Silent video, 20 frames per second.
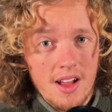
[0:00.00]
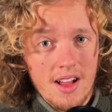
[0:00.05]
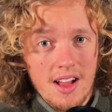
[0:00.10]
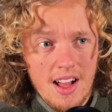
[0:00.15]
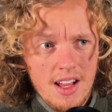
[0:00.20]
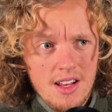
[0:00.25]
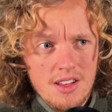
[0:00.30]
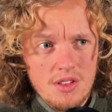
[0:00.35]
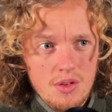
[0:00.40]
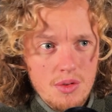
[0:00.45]

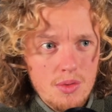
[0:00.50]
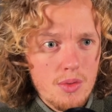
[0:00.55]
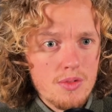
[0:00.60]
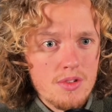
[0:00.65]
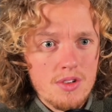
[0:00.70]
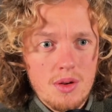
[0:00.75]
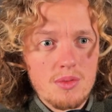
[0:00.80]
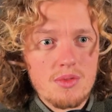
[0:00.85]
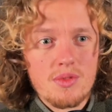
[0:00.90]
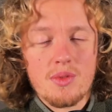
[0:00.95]
and you
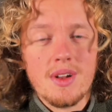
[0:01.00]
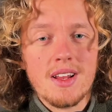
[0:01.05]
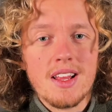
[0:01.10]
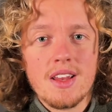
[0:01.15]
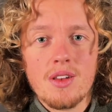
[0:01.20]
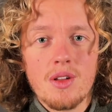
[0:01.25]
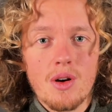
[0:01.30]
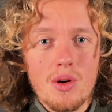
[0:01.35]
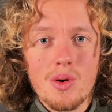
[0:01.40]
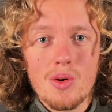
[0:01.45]
don't really
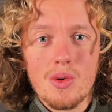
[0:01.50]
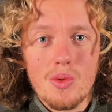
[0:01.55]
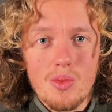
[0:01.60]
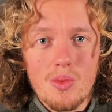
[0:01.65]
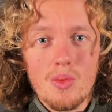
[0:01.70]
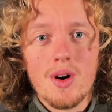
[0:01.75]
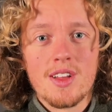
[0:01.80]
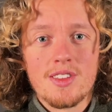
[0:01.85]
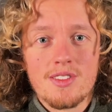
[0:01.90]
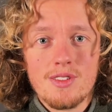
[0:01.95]
know
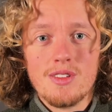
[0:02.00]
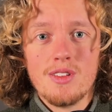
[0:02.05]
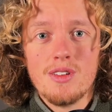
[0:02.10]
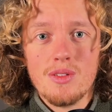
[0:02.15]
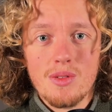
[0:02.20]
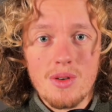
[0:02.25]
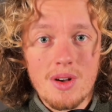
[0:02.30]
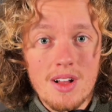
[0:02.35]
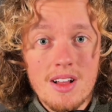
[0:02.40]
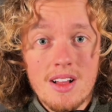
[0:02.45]
what to
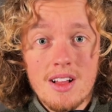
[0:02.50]
do.